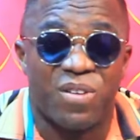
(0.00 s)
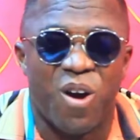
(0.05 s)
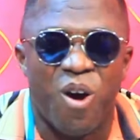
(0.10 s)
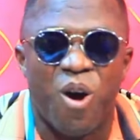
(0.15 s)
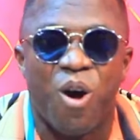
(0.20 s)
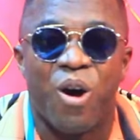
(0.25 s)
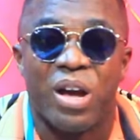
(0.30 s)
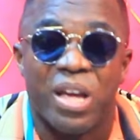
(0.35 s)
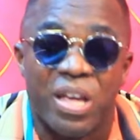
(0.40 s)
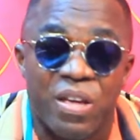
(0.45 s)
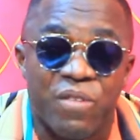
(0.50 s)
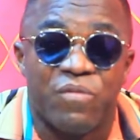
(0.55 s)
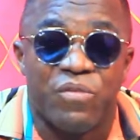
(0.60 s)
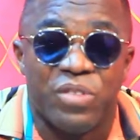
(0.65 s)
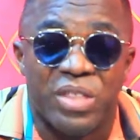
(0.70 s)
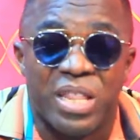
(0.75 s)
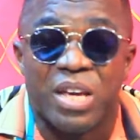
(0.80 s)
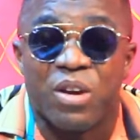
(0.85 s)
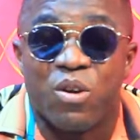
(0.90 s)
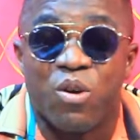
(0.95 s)
Or if
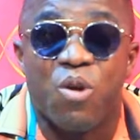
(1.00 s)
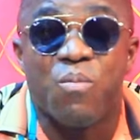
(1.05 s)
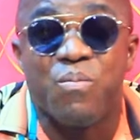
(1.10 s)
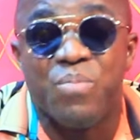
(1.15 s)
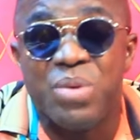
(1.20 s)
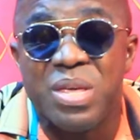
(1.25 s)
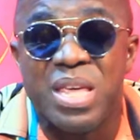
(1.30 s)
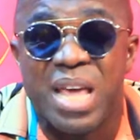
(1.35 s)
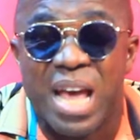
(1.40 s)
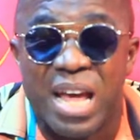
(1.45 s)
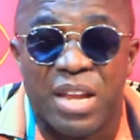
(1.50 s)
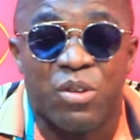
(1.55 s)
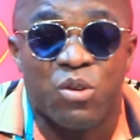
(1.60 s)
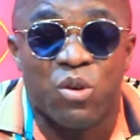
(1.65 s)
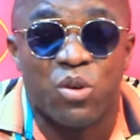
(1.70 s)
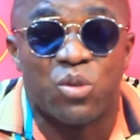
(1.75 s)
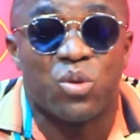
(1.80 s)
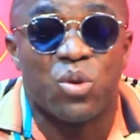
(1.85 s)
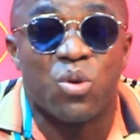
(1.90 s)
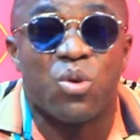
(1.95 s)
they go B and you
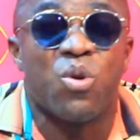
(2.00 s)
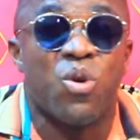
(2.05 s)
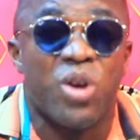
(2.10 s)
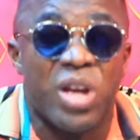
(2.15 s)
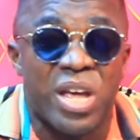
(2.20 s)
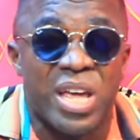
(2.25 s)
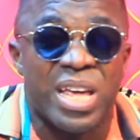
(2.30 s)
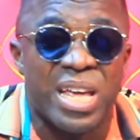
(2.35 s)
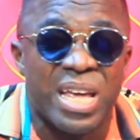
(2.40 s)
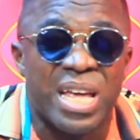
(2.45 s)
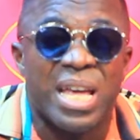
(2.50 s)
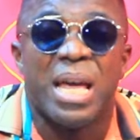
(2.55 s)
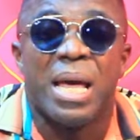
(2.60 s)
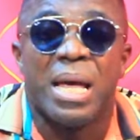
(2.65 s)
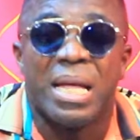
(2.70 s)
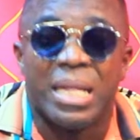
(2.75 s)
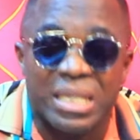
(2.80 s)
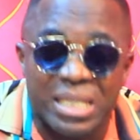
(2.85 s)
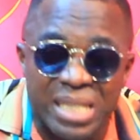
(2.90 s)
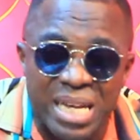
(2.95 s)
also go A,
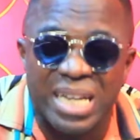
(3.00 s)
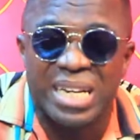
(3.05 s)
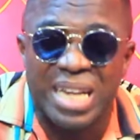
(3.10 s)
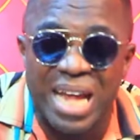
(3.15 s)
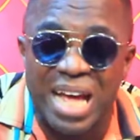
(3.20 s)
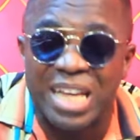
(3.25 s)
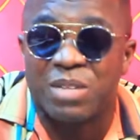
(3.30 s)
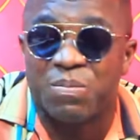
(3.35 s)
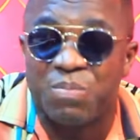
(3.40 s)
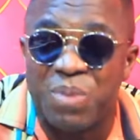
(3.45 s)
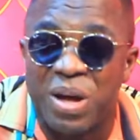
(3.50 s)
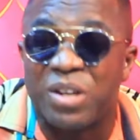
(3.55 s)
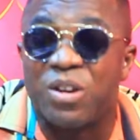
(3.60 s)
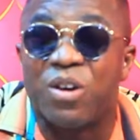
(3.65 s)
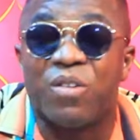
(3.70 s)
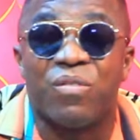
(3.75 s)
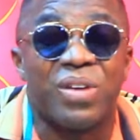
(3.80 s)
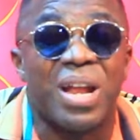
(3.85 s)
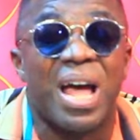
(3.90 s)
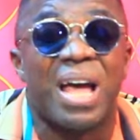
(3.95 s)
take it as part
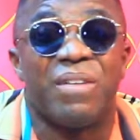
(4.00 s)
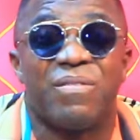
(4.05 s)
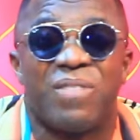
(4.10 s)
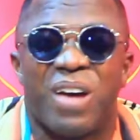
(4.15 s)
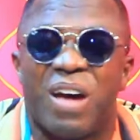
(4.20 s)
of life.